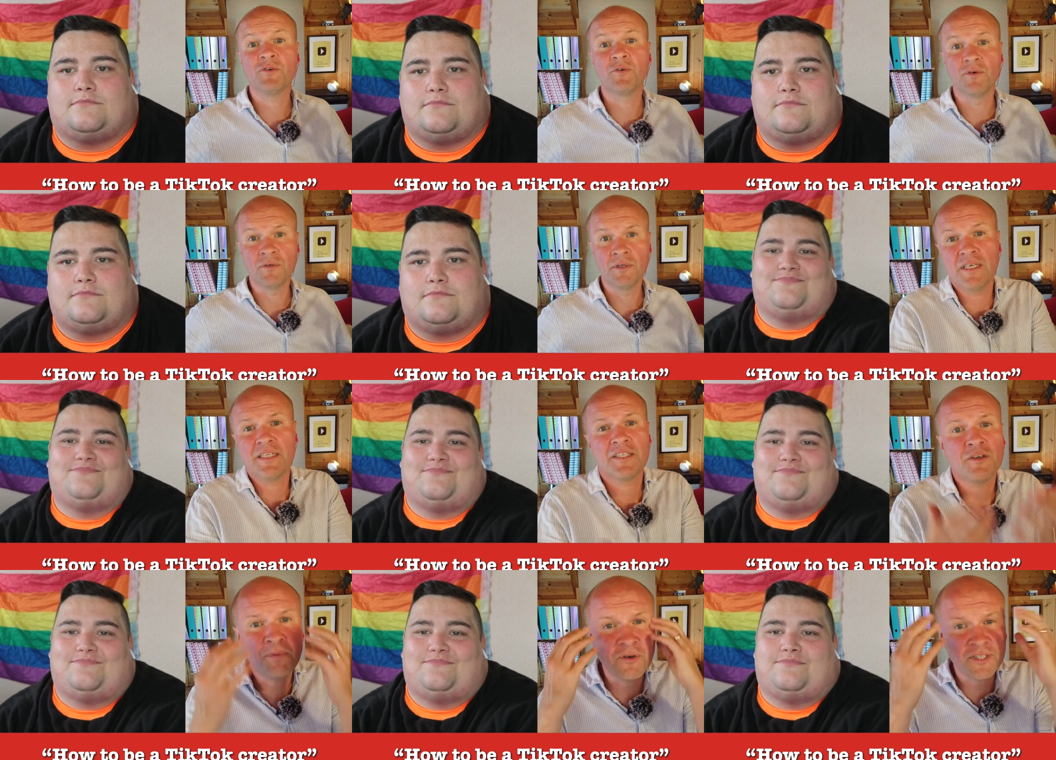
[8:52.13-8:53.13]
Speaker 1: all.
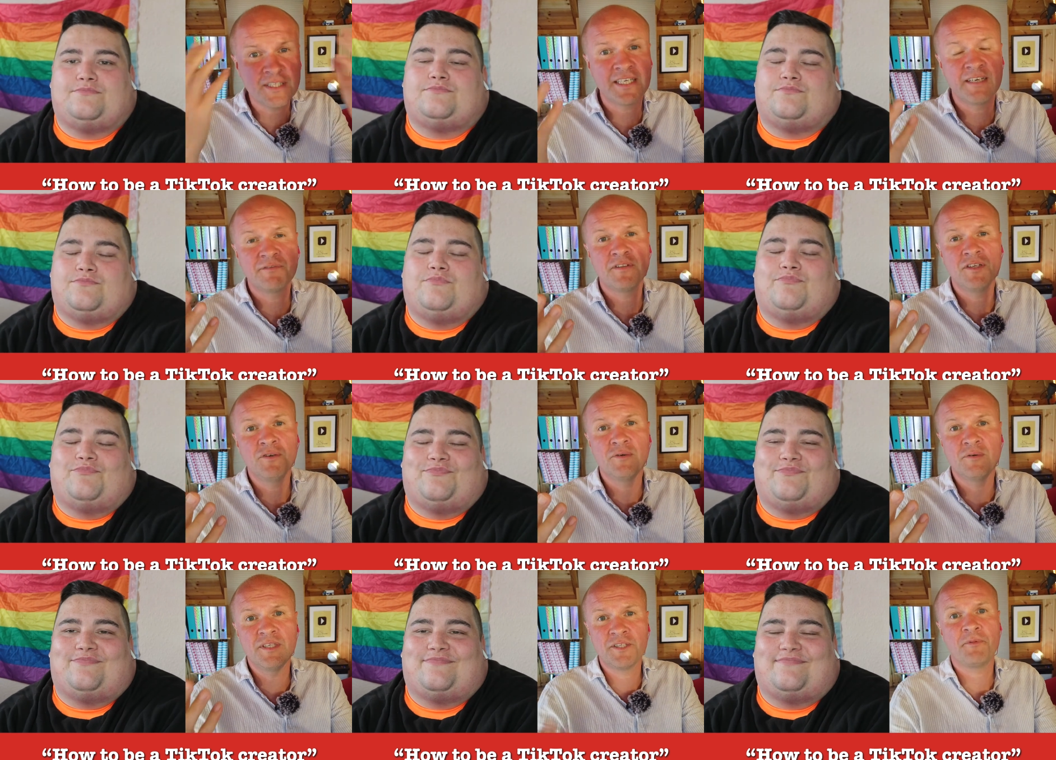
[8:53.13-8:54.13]
It's so positive that
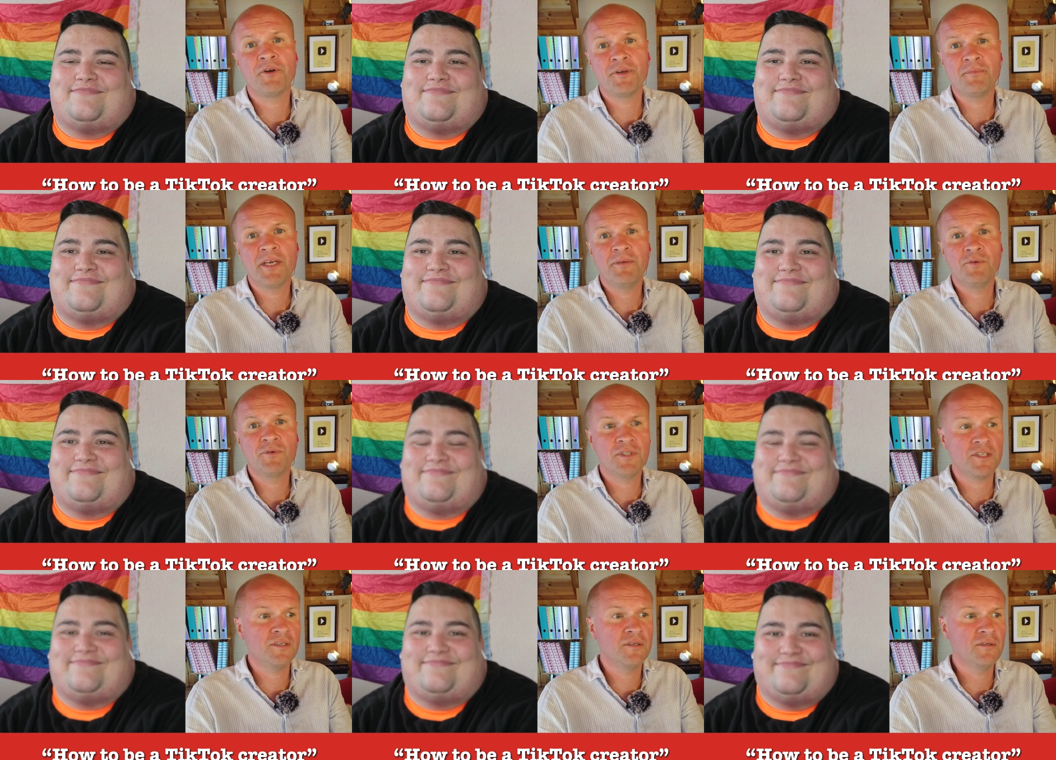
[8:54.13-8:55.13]
you're inspiring
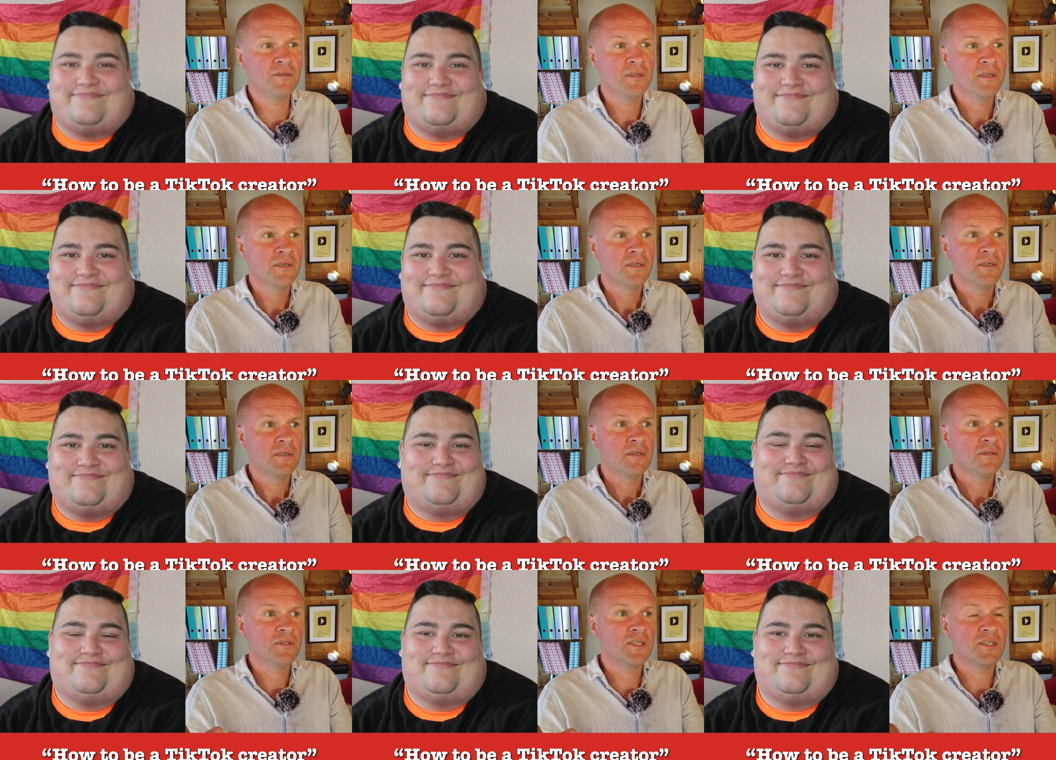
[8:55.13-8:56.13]
people to
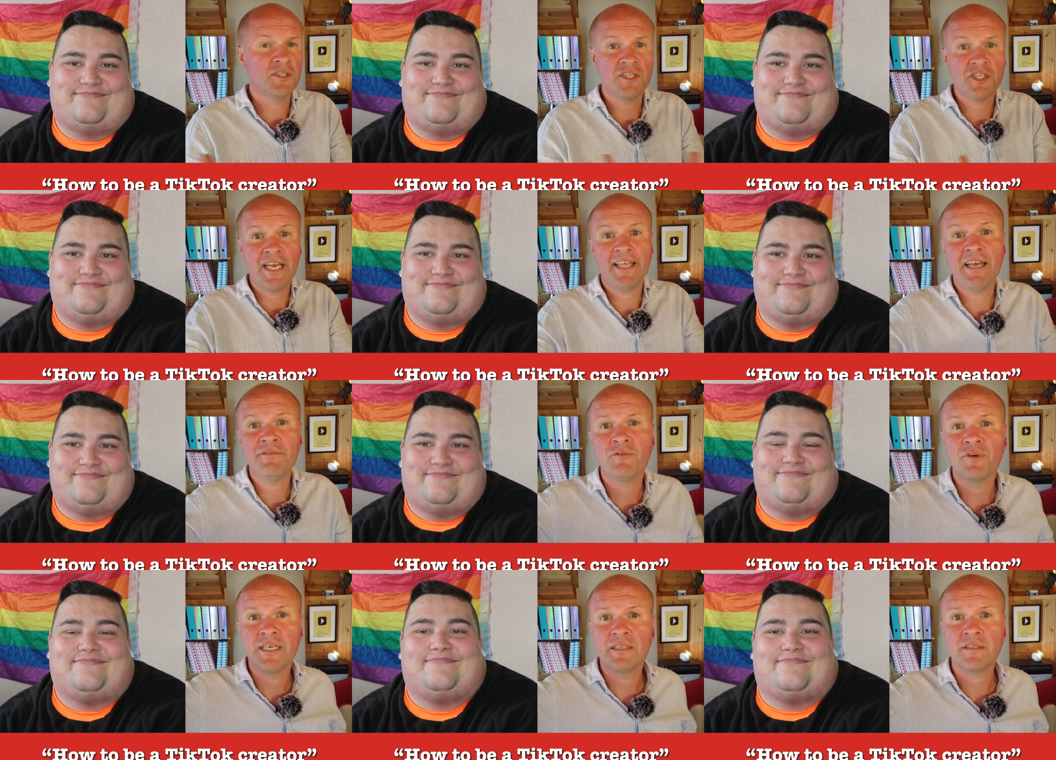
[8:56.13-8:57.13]
to to share their
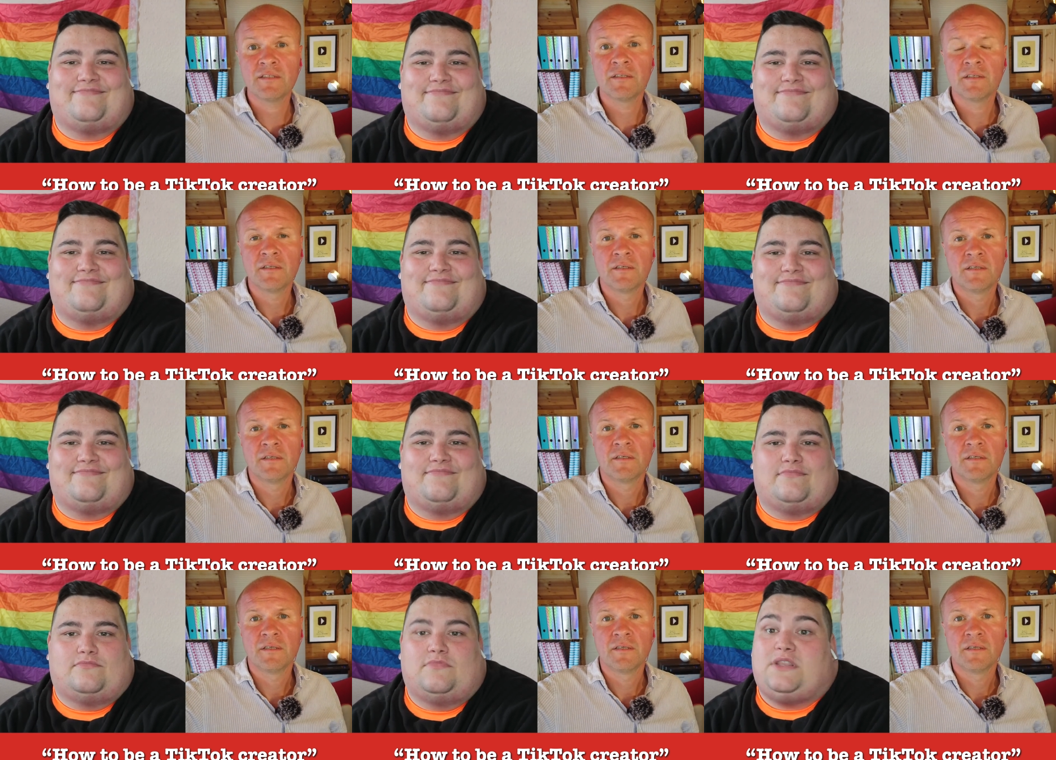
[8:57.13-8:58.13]
voice.
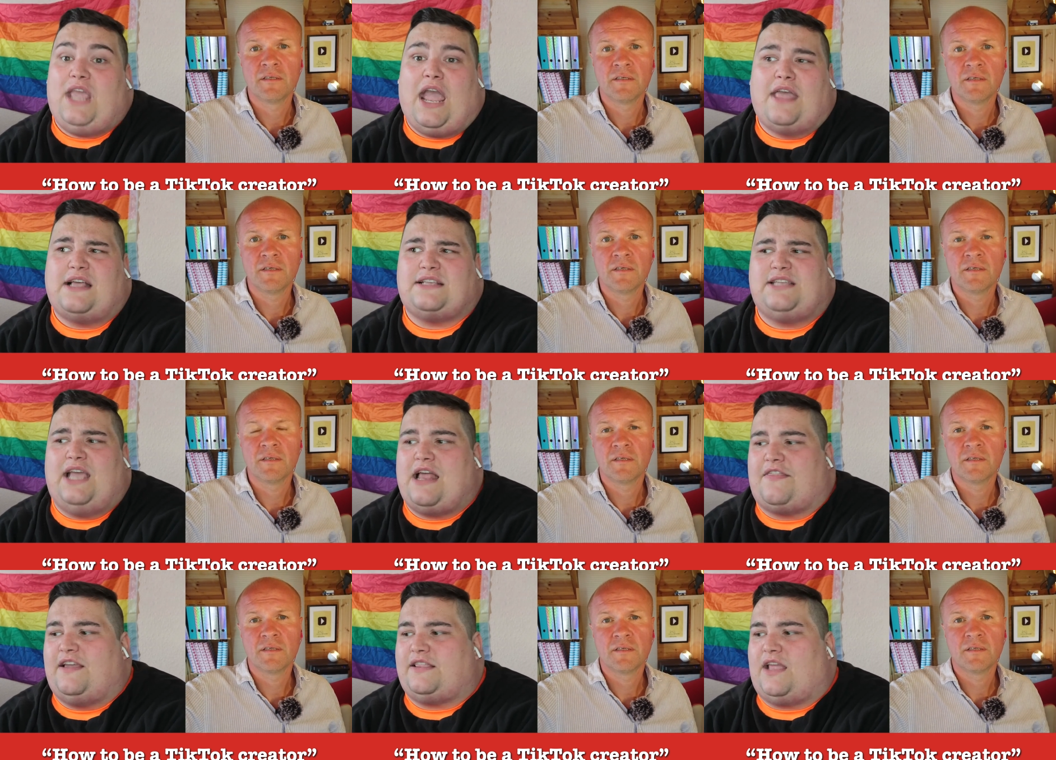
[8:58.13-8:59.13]
Speaker 2: Yeah, that's
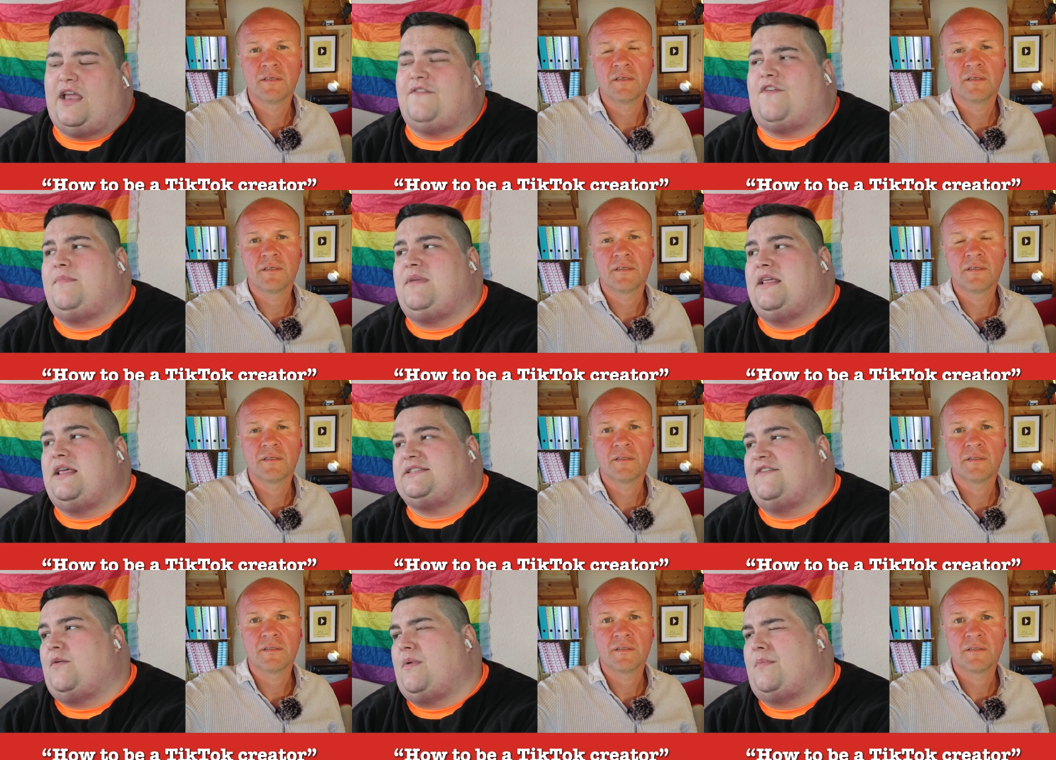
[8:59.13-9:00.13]
it. I think that, and for me,
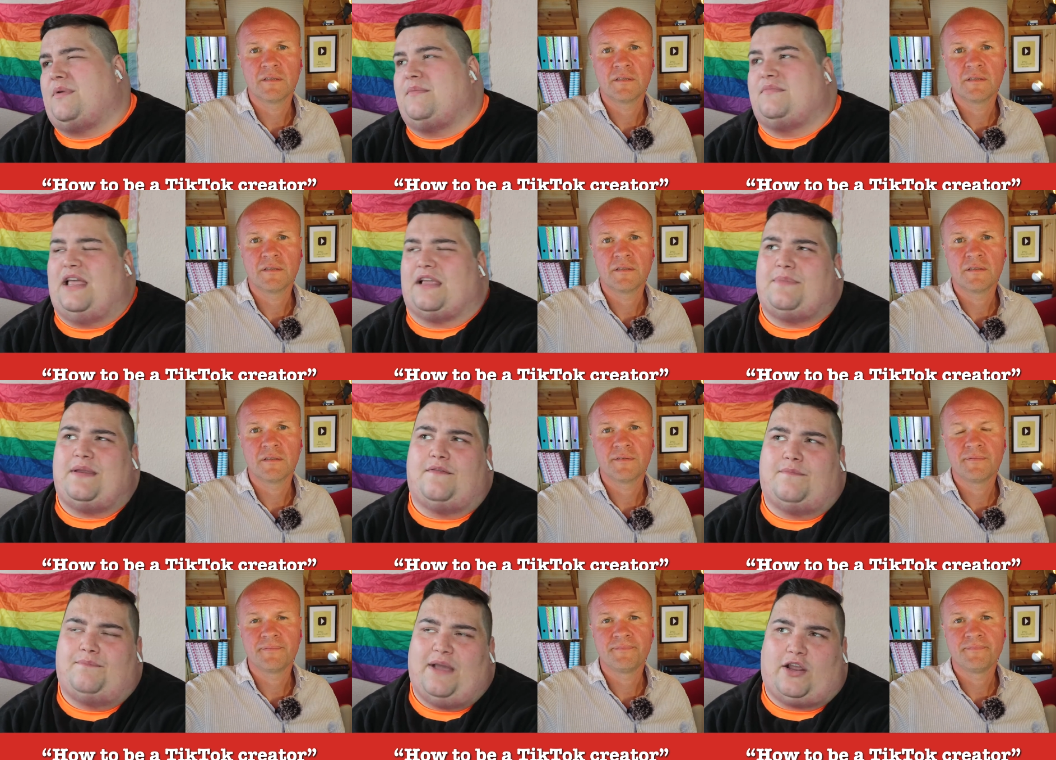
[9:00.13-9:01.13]
it's never been like
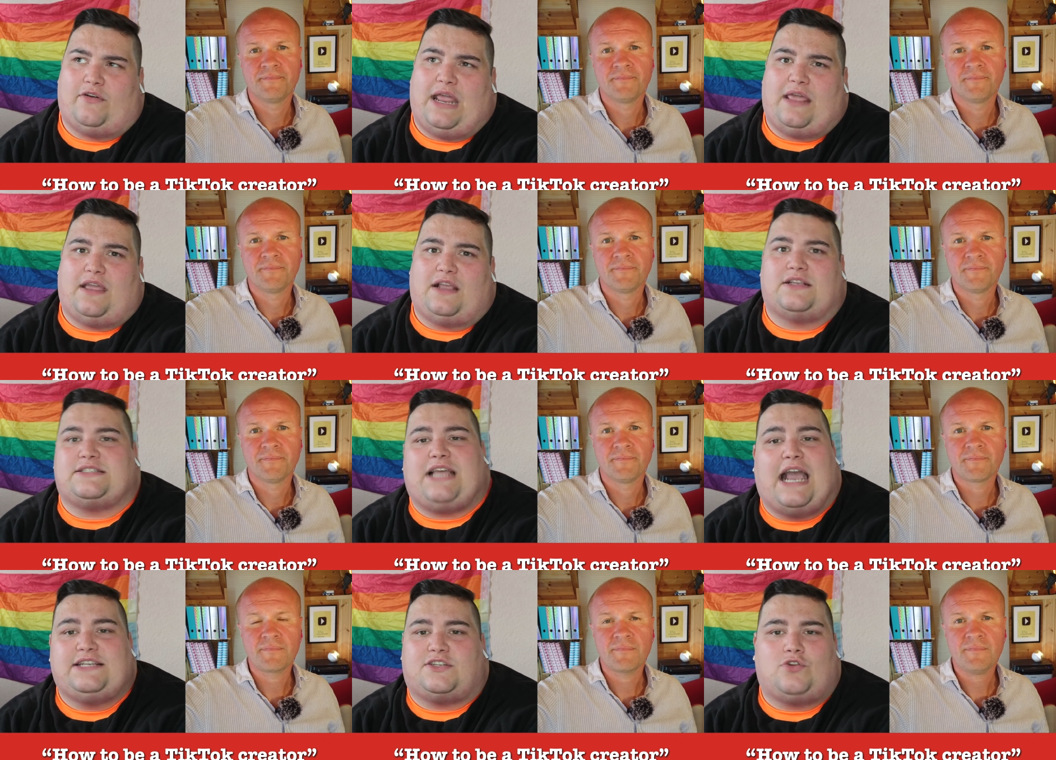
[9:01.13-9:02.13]
been bigger than anything because
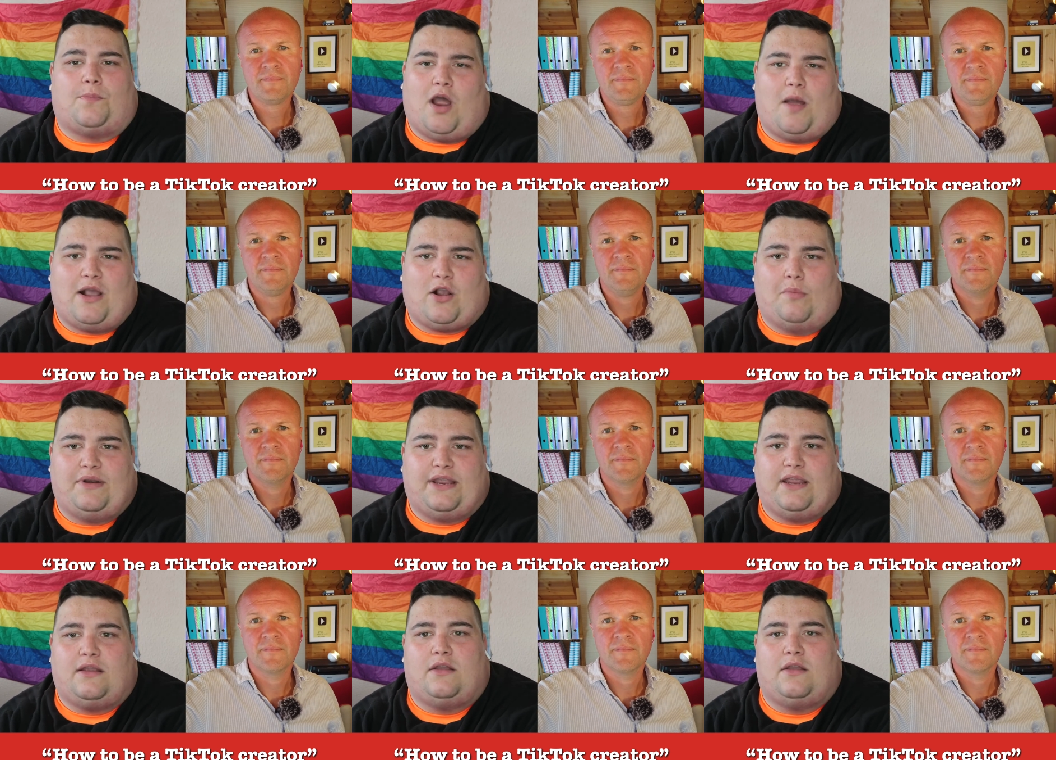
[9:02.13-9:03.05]
size is not part of my comedy.